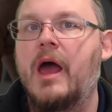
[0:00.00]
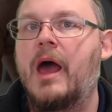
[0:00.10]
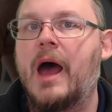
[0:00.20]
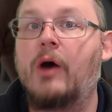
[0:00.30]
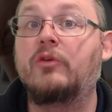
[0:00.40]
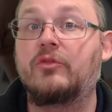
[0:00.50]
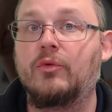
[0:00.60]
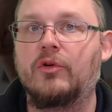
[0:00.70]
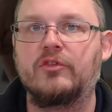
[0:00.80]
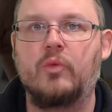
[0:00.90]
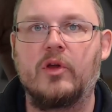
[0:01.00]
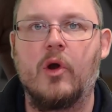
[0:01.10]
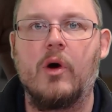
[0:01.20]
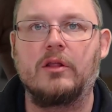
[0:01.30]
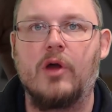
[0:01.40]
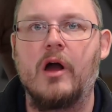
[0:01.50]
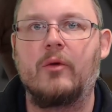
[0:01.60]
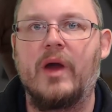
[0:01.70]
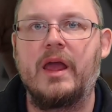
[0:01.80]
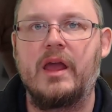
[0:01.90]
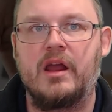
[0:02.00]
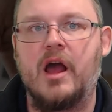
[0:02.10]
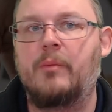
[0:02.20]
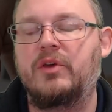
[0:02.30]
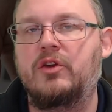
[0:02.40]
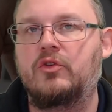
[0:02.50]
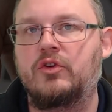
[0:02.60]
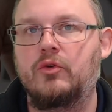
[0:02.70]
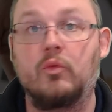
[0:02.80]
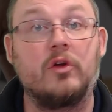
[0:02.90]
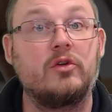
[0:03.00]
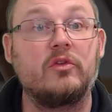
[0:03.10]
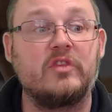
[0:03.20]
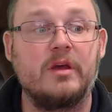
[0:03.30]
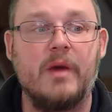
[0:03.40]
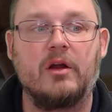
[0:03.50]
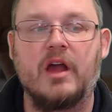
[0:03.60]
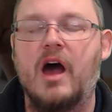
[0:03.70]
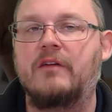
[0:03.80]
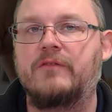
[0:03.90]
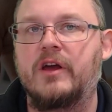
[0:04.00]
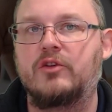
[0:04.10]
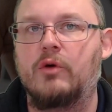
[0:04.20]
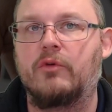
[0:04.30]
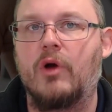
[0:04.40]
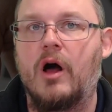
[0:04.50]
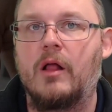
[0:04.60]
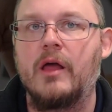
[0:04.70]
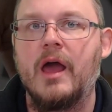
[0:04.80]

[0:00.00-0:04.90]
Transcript: house rules will go a long way in helping you to reduce the amount of conflict overall,